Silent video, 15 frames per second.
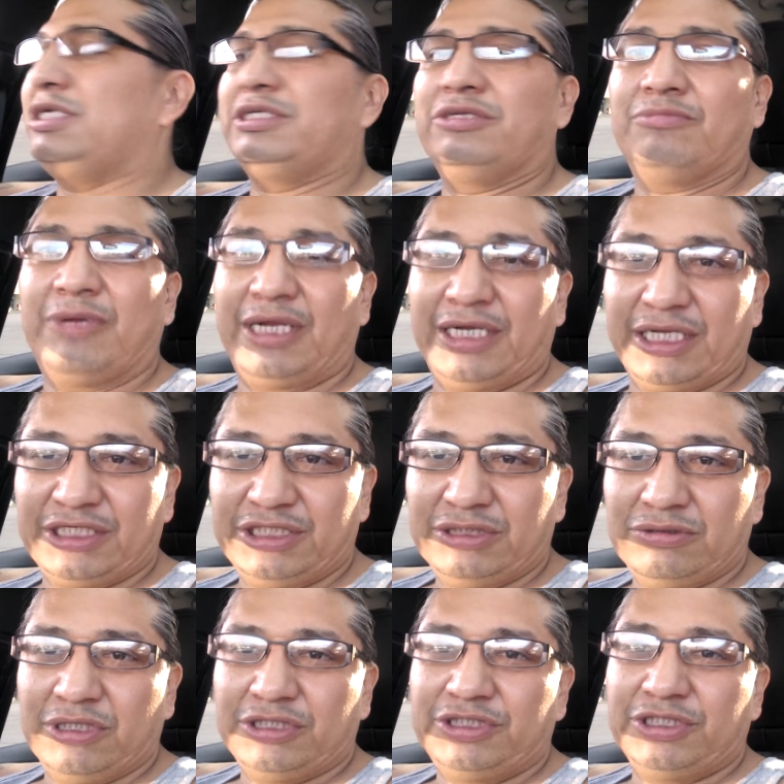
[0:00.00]
to my
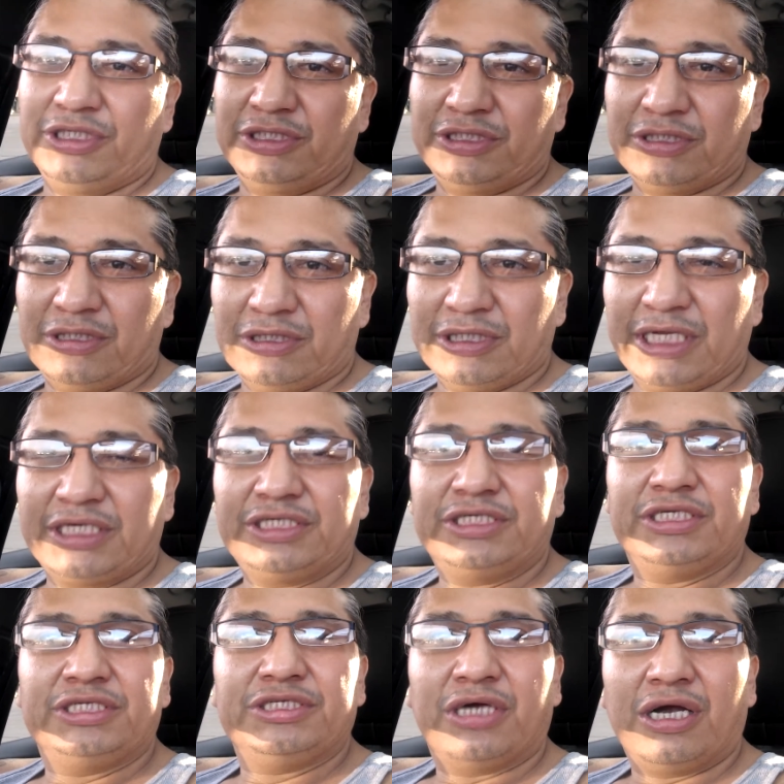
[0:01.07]
Lexi Richard,
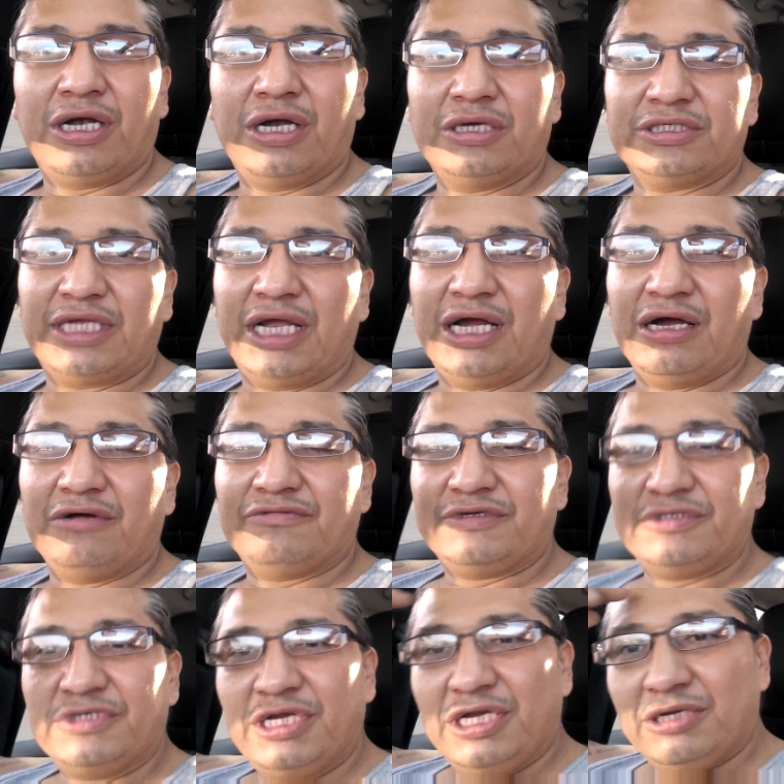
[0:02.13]
Lexi Charles,
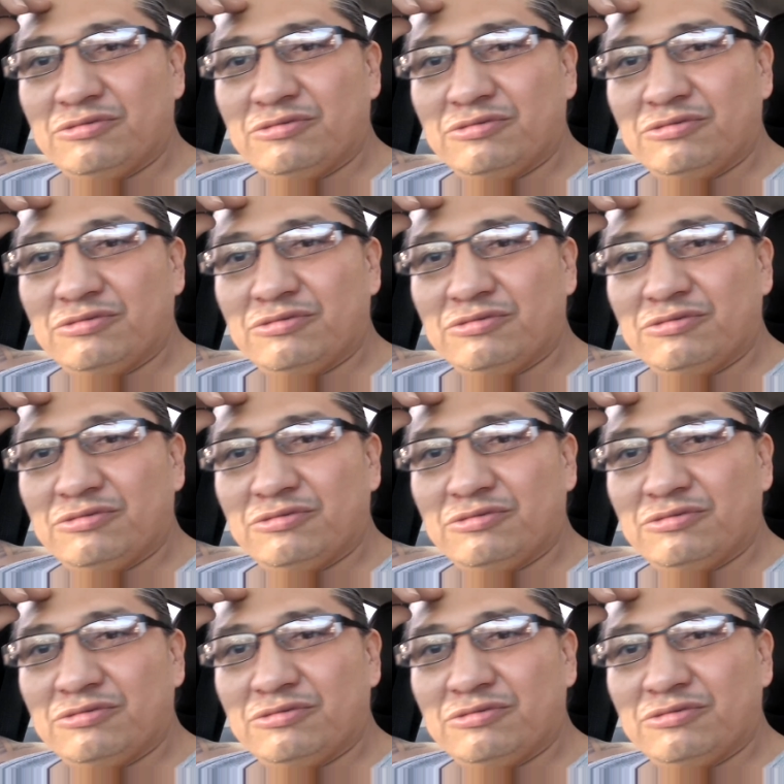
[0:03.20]
Alvin,